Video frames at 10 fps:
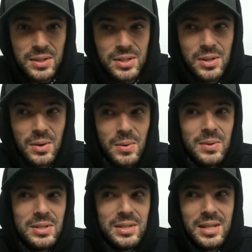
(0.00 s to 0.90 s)

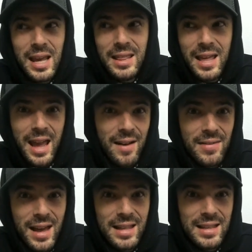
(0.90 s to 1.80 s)
So they they
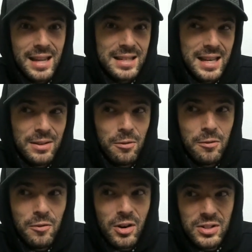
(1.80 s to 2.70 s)
have that. That's like the
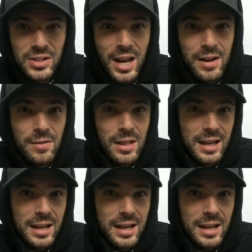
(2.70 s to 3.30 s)
reverse side of it.